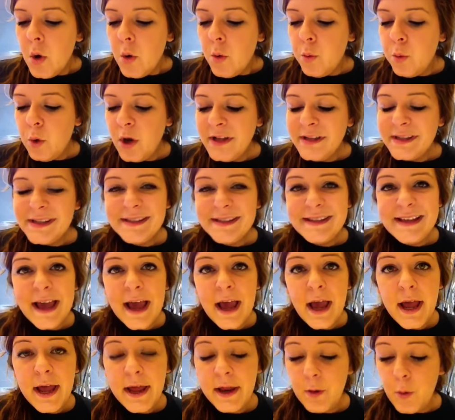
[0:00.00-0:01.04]
Once
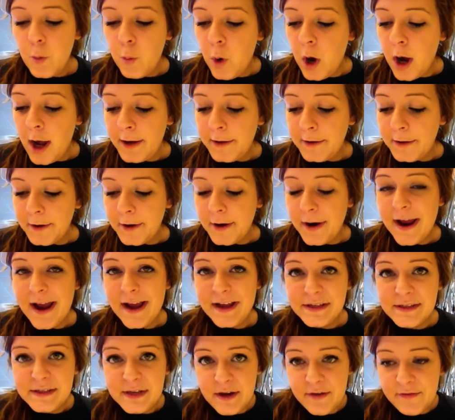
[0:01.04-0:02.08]
that water
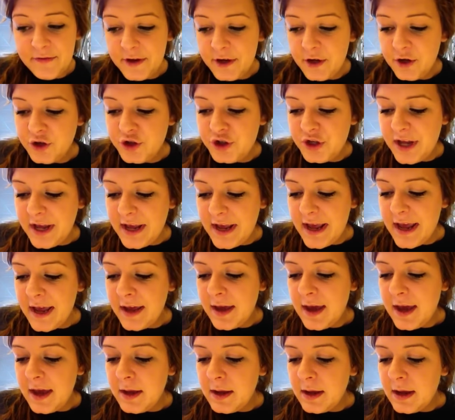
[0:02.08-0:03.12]
has enough energy, it
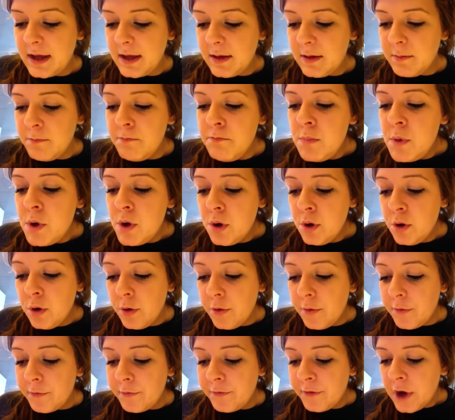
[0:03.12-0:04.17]
can
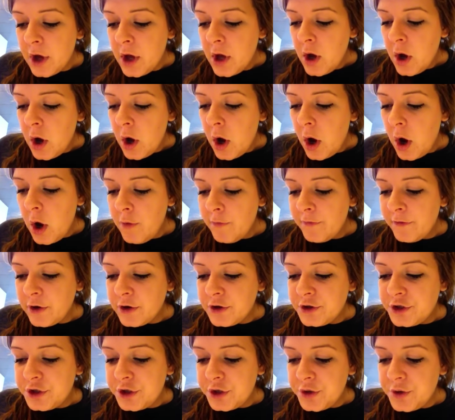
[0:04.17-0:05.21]
move over
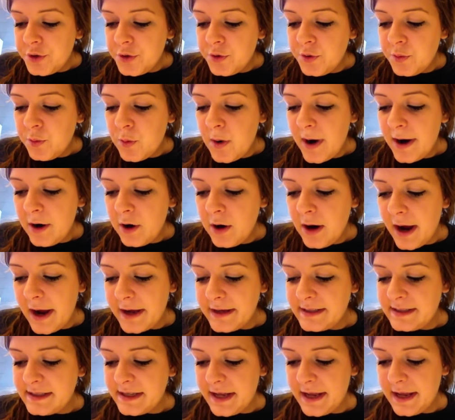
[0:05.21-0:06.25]
to where
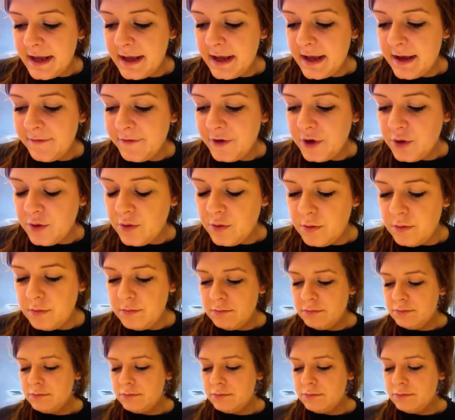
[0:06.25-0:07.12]
I see, if you